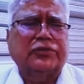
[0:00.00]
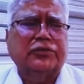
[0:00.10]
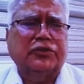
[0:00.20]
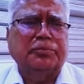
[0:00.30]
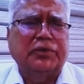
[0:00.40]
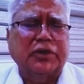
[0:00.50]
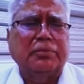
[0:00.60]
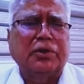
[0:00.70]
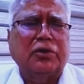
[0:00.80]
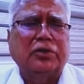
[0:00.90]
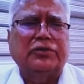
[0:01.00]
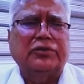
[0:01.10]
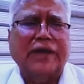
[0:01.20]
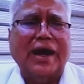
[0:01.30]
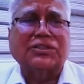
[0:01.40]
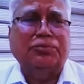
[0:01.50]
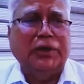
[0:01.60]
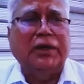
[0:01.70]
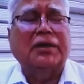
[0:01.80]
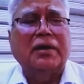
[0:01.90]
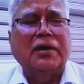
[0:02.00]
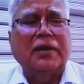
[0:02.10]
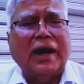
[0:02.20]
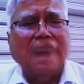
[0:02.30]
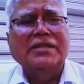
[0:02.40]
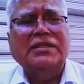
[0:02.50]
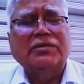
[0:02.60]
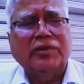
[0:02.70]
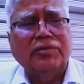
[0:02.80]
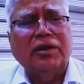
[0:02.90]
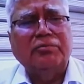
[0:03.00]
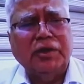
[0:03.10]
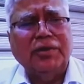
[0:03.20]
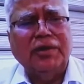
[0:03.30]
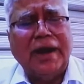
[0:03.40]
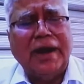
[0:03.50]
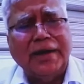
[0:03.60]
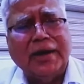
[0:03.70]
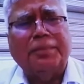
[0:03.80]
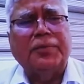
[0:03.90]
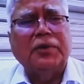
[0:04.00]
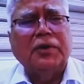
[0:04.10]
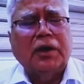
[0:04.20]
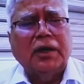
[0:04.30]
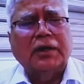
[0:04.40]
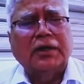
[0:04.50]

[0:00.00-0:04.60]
this mission because that's where I think we will, we will end up uh,